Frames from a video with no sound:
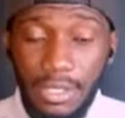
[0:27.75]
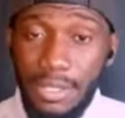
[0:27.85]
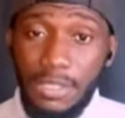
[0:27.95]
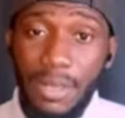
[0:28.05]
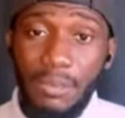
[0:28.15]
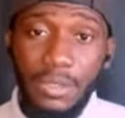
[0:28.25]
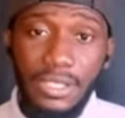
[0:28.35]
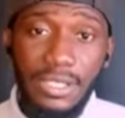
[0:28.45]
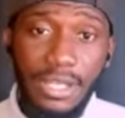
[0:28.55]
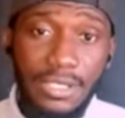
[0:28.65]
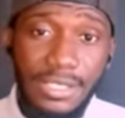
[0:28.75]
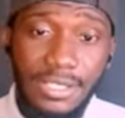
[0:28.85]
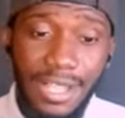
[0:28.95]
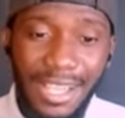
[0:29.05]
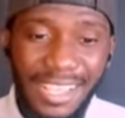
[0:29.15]
Now, smart money
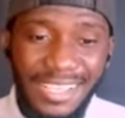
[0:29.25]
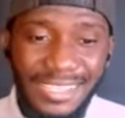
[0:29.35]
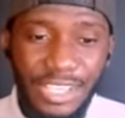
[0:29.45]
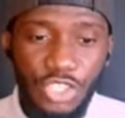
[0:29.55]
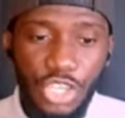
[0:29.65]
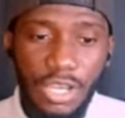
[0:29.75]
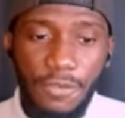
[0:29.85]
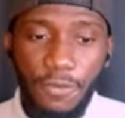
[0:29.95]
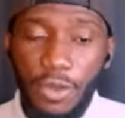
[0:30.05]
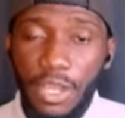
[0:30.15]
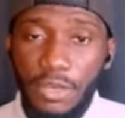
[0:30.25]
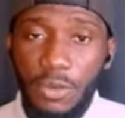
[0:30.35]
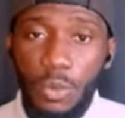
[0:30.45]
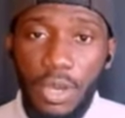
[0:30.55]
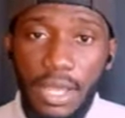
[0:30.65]
tactics are essentially for
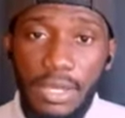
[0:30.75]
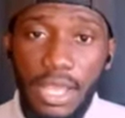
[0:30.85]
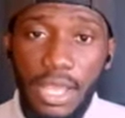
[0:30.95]
anyone